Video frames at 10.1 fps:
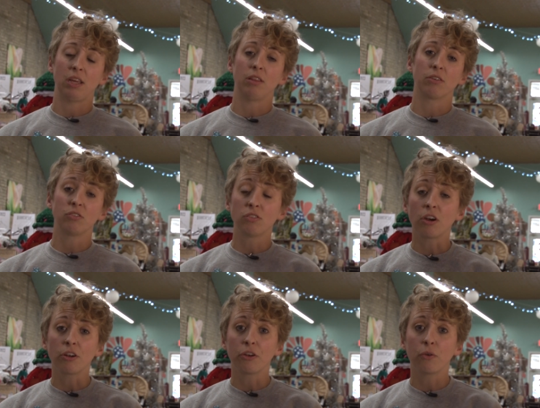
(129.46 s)
either
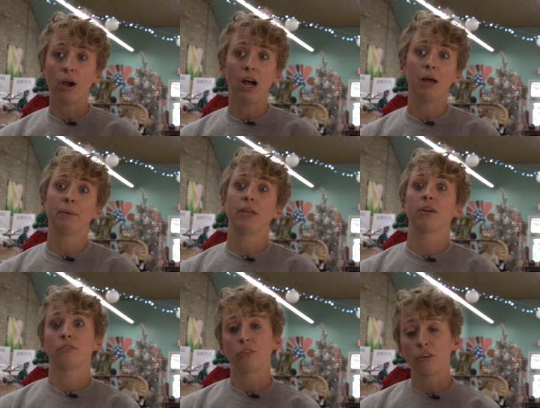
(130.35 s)
start a new
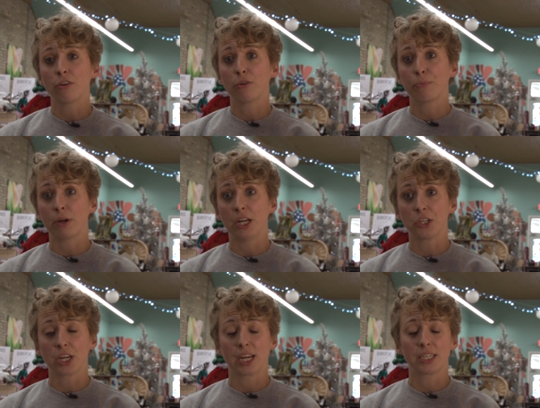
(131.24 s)
hobby or start a new
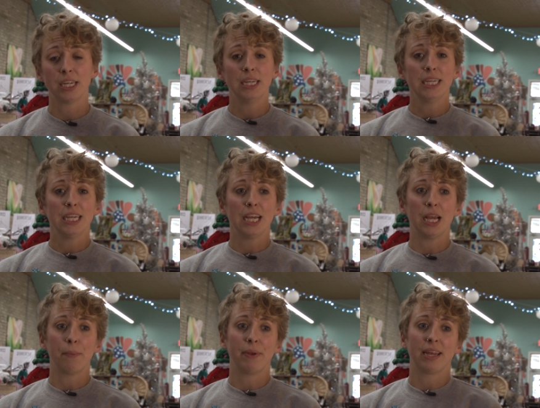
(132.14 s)
project.
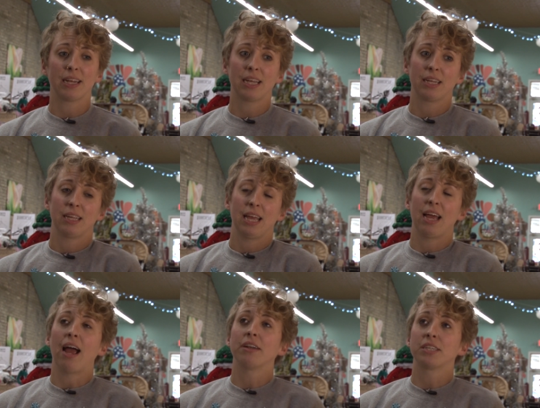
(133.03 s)
Um, and it
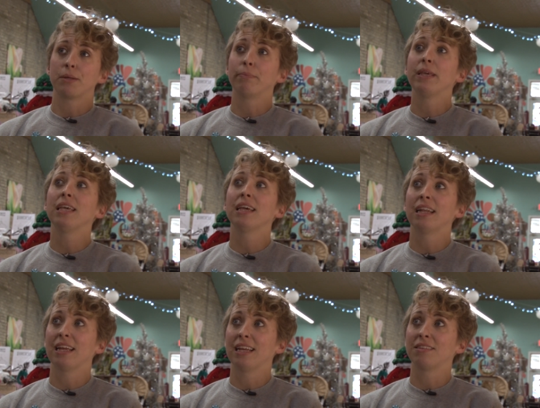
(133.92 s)
uh, to me,
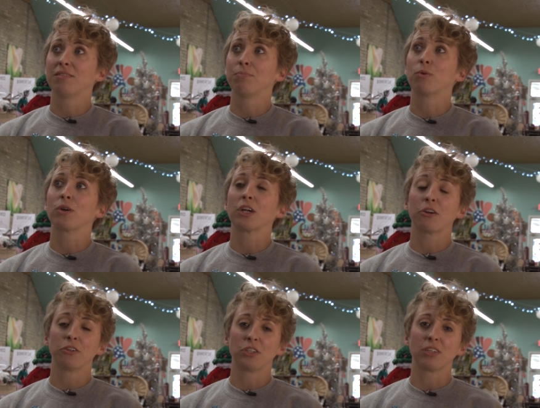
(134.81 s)
it, it's more
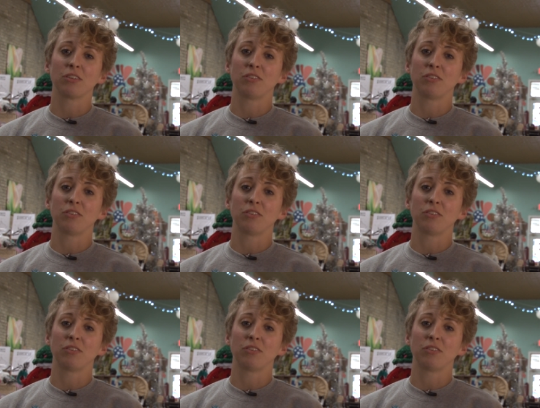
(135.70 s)
encouraging to